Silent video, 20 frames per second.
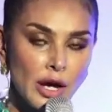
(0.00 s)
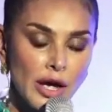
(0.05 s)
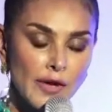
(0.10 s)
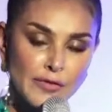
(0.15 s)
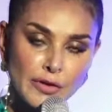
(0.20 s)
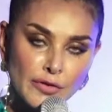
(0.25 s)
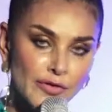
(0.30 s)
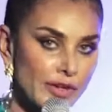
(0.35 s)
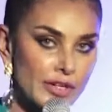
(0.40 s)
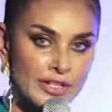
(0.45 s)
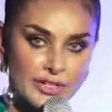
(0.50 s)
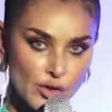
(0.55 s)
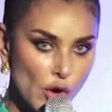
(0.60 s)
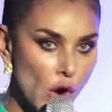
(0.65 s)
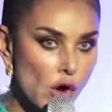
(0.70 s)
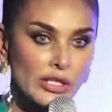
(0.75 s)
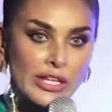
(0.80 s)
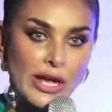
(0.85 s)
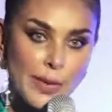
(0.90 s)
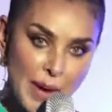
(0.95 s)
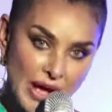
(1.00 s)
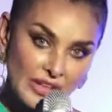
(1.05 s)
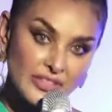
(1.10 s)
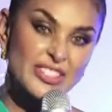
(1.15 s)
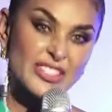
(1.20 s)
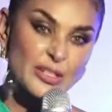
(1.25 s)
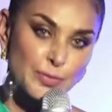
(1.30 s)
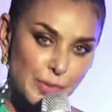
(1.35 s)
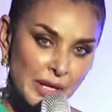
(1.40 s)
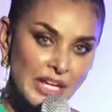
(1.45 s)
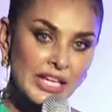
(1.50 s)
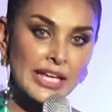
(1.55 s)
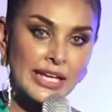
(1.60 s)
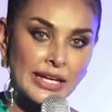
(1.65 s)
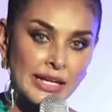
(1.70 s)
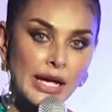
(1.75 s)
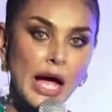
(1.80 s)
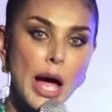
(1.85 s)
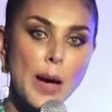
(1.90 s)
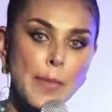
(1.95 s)
feel very strongly about
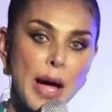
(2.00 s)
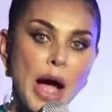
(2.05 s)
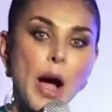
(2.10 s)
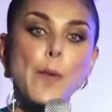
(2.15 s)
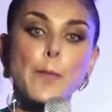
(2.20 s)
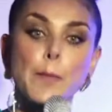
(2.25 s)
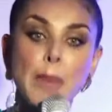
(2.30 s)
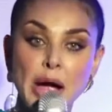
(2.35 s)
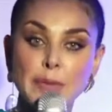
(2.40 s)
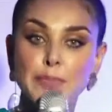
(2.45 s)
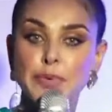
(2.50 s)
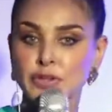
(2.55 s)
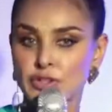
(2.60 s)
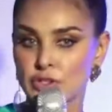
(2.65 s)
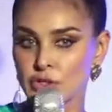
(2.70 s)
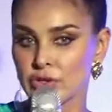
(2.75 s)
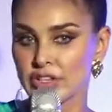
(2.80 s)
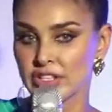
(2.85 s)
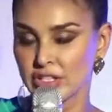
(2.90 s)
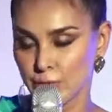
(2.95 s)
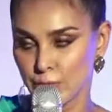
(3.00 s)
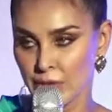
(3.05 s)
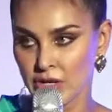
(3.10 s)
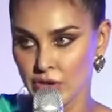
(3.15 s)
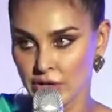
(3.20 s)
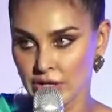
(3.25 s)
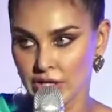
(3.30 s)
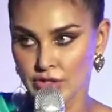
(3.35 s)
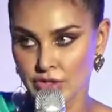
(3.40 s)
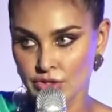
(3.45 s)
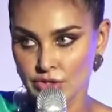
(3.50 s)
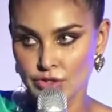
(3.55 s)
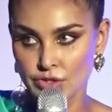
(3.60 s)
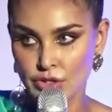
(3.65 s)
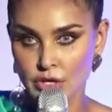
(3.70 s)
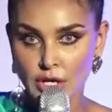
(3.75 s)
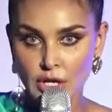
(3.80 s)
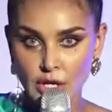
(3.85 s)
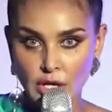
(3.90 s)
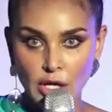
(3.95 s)
speaking about my personal
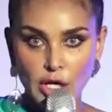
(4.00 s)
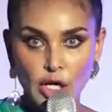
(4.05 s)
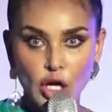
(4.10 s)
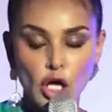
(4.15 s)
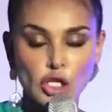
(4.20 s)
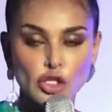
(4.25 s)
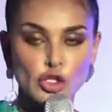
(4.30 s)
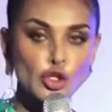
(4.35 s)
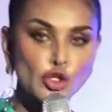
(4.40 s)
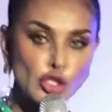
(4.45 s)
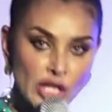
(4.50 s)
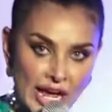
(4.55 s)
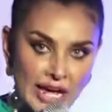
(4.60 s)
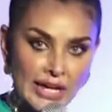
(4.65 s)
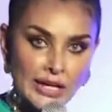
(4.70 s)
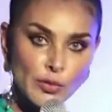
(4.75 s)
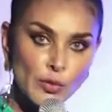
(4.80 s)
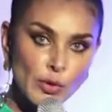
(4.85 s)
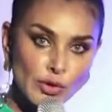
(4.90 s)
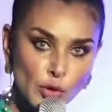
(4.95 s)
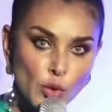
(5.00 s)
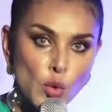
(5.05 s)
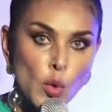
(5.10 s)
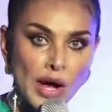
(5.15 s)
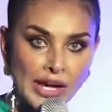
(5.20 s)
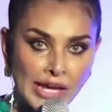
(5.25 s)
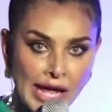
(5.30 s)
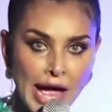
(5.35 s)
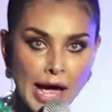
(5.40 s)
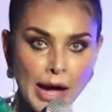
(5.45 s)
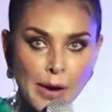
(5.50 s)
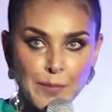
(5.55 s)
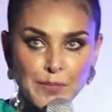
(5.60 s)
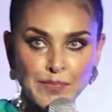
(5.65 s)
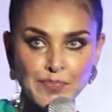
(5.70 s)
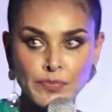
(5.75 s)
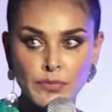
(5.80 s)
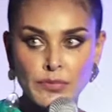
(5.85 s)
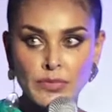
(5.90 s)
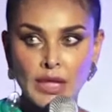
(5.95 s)
experience today with who I
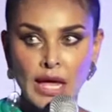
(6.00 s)
am,